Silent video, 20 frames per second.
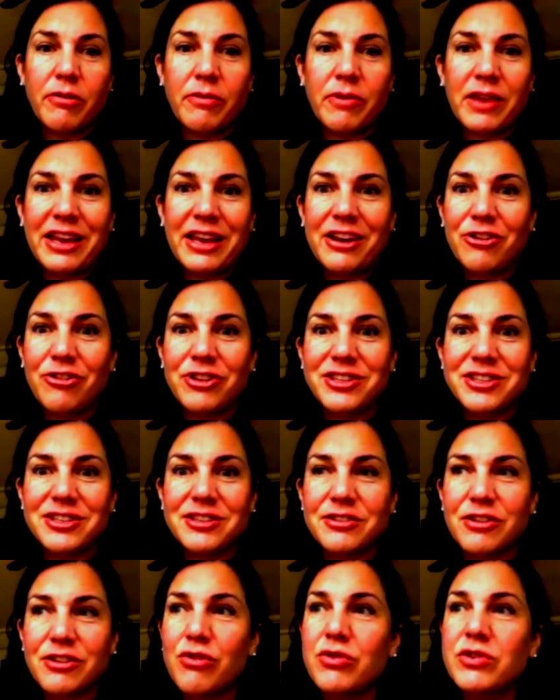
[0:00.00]
You know, it's
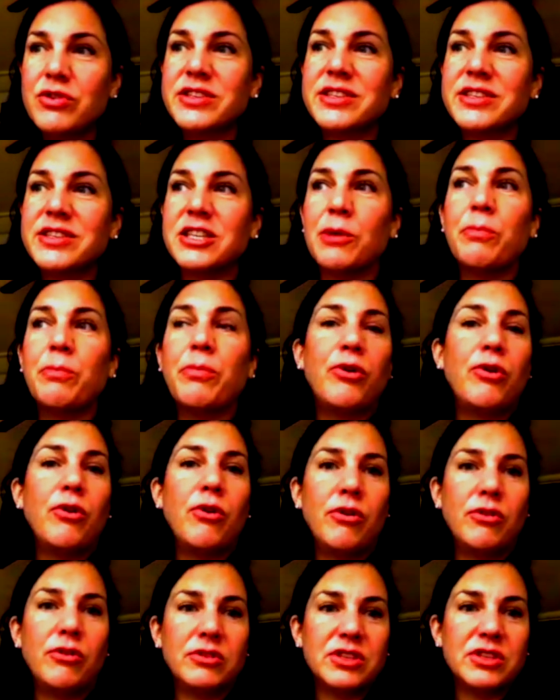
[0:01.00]
so
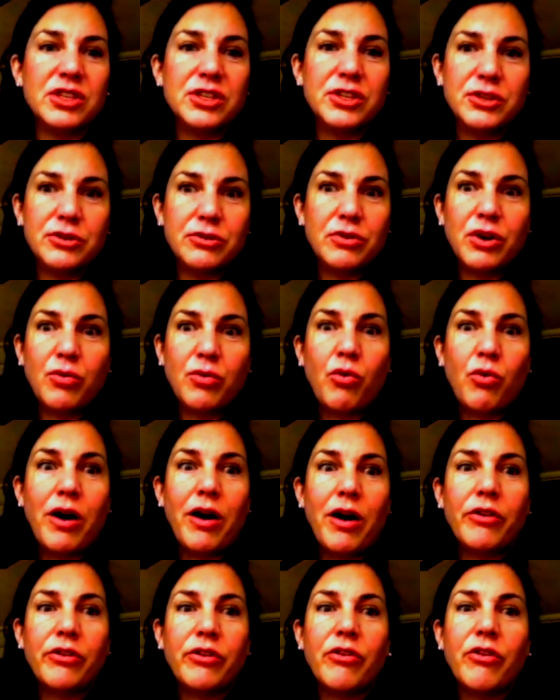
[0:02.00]
simple to do it
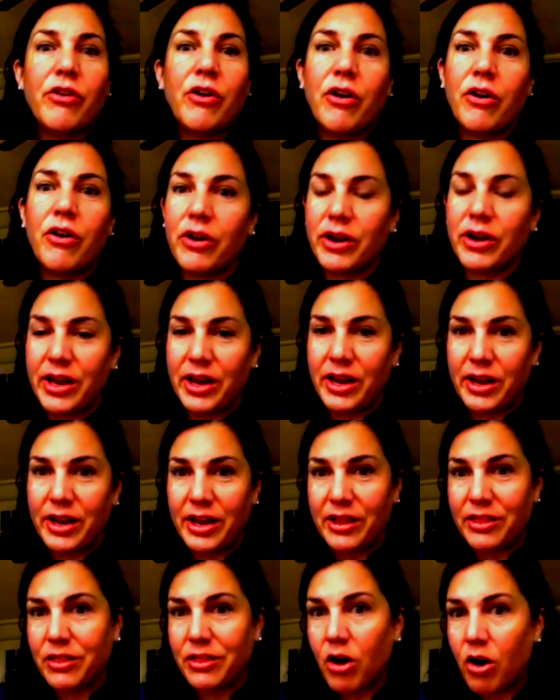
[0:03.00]
while you're already
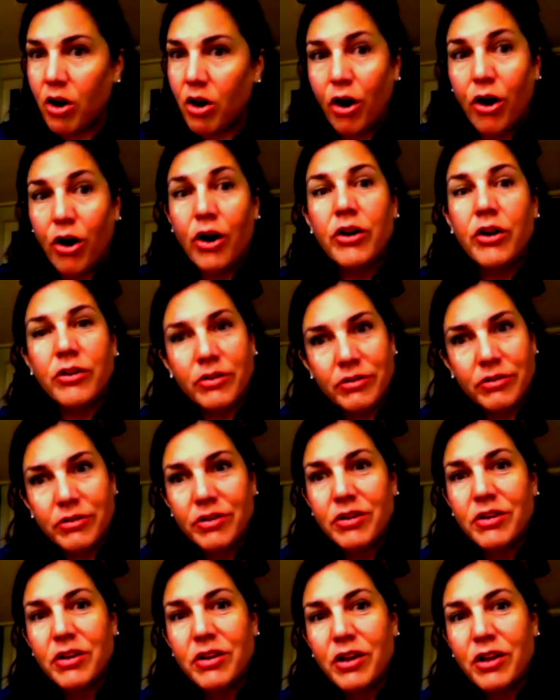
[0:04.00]
in the art
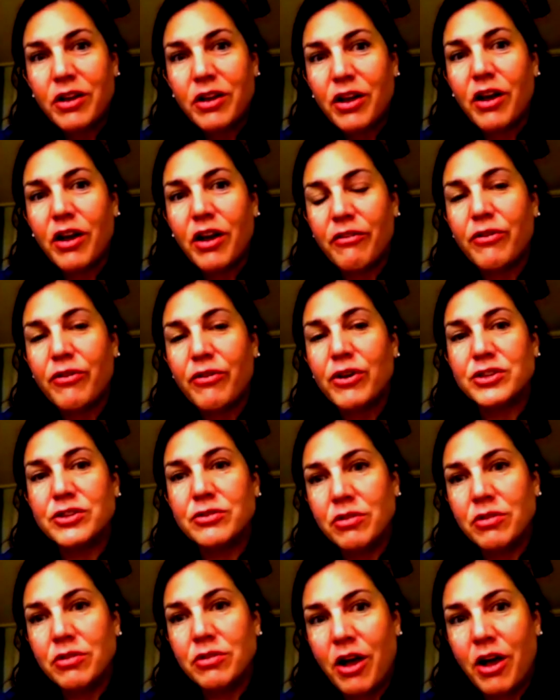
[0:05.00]
of what
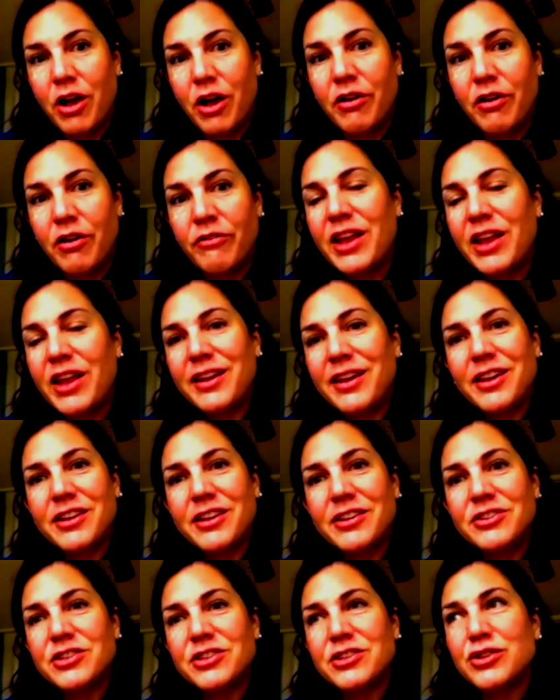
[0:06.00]
you love, and it
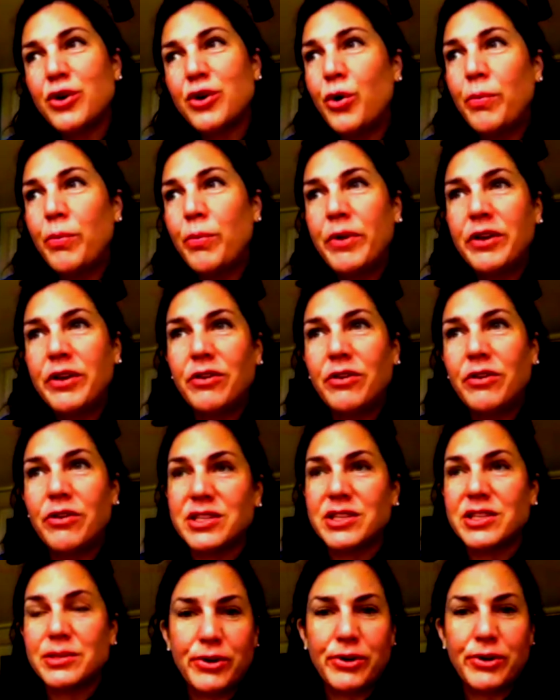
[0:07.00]
can just open your
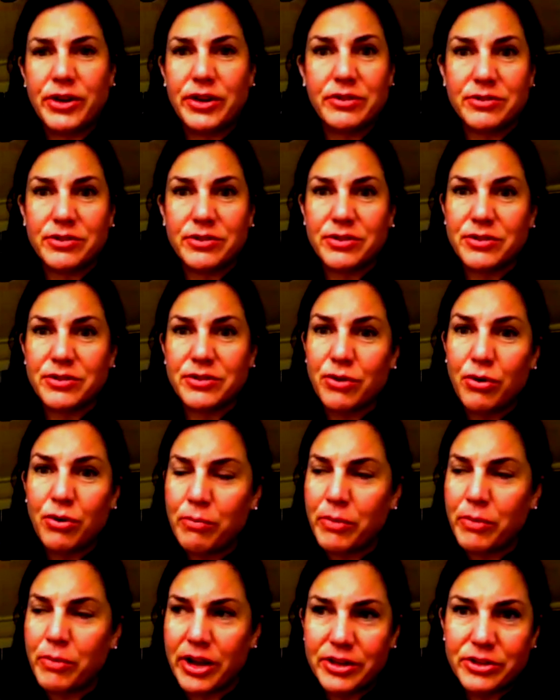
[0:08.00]
experience so
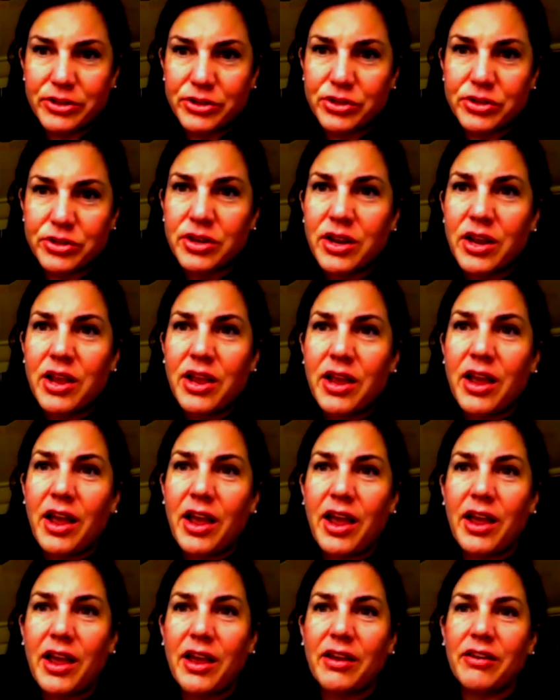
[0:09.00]
much.
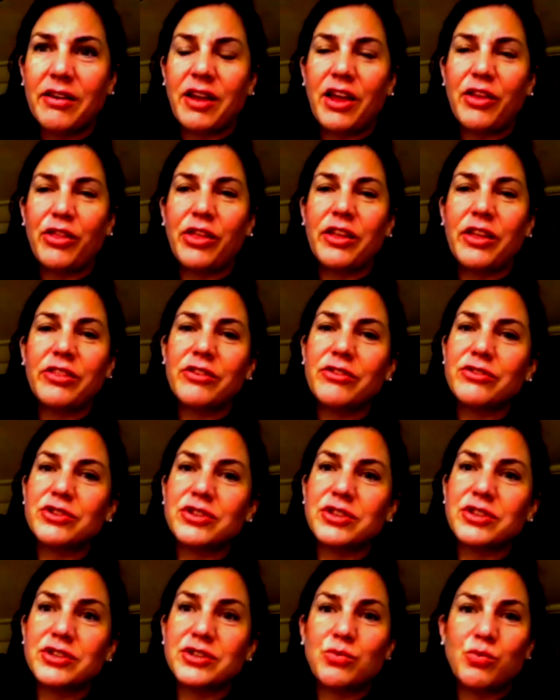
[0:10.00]
And I think there's
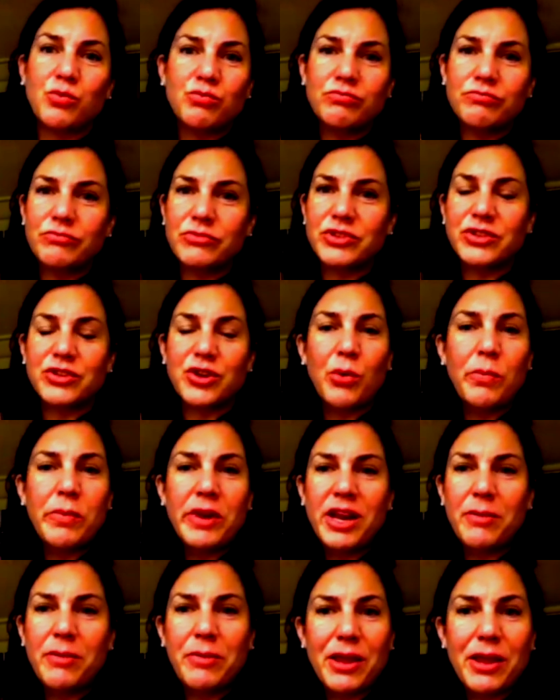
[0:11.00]
just so
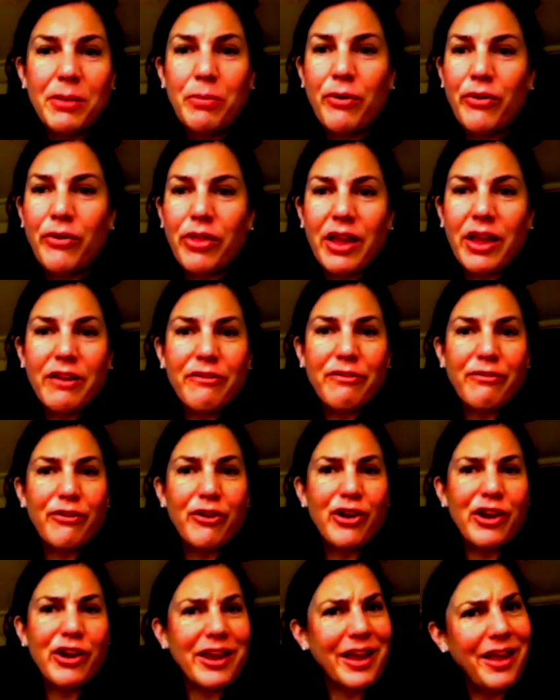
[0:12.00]
many people that
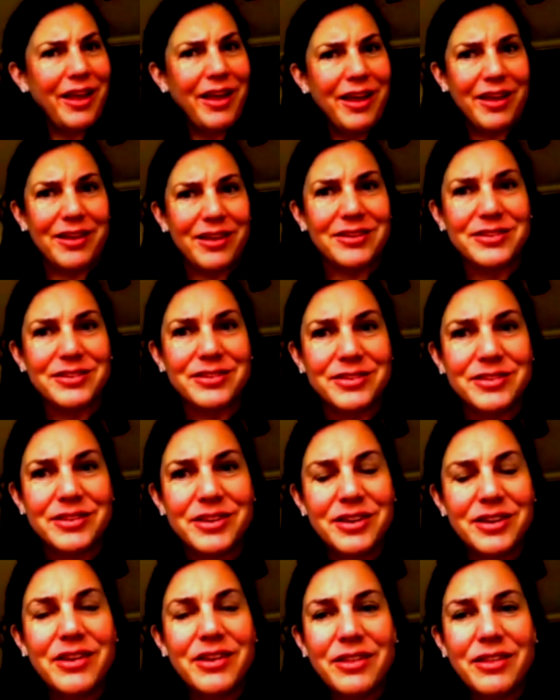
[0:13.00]
forget
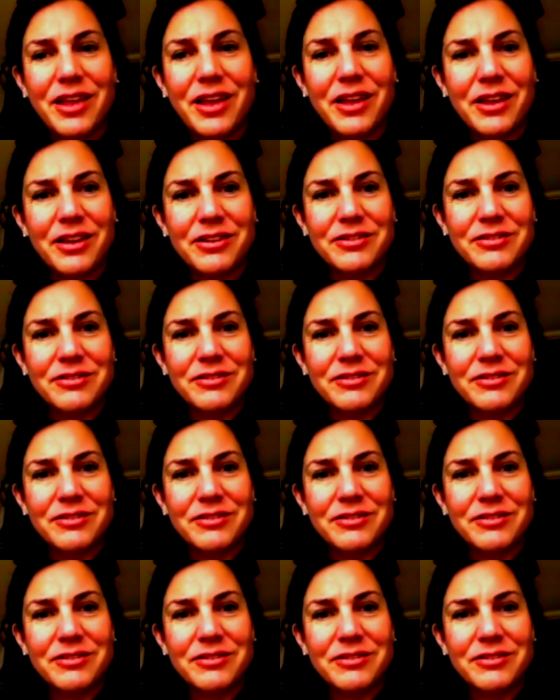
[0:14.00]
that,